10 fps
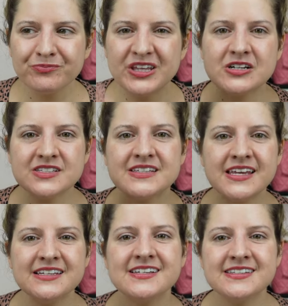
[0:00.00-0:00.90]
your
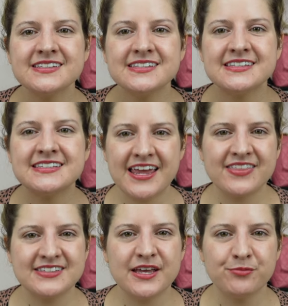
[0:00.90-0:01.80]
skin doesn't stay
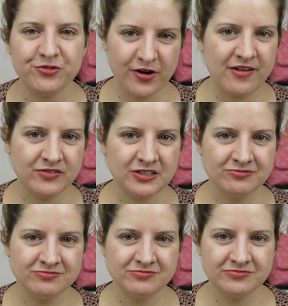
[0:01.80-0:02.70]
the same forever.
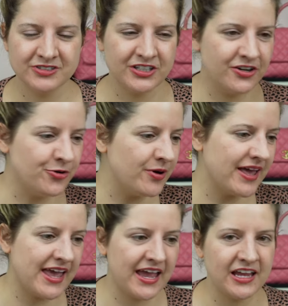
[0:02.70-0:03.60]
You
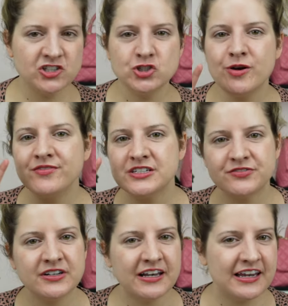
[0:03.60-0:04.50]
age, you have
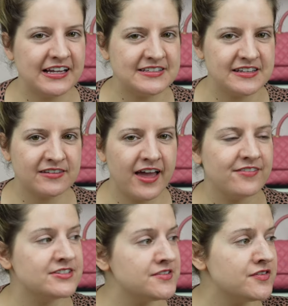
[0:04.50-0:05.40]
different needs in
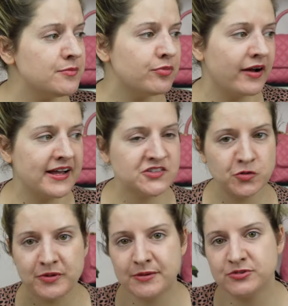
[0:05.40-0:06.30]
life, different brands
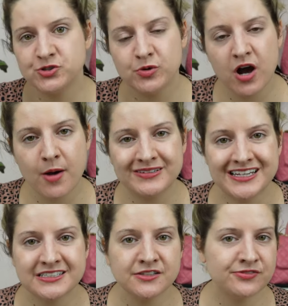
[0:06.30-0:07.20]
will be able to
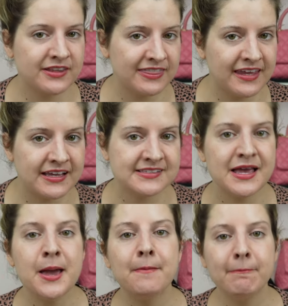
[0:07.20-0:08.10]
accommodate different things.
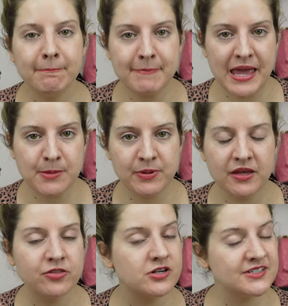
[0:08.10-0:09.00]

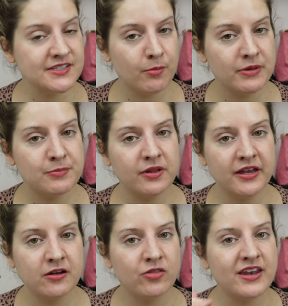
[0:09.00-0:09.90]
Maybe. There are some people
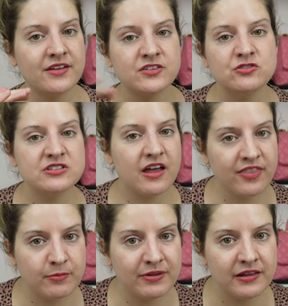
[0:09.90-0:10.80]
I know that have used
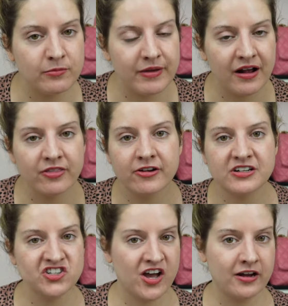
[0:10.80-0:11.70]
nothing but La Mer their
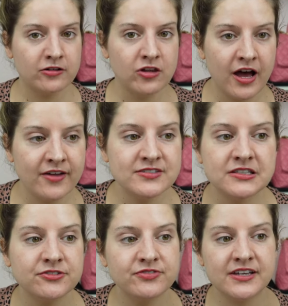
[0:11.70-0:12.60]
entire lives
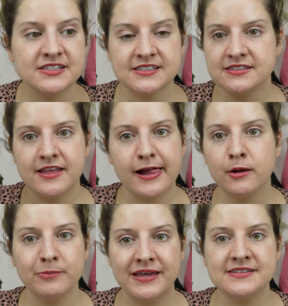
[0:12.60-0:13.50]
and their face is like
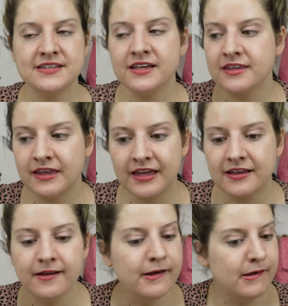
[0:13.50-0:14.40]
amazing, and like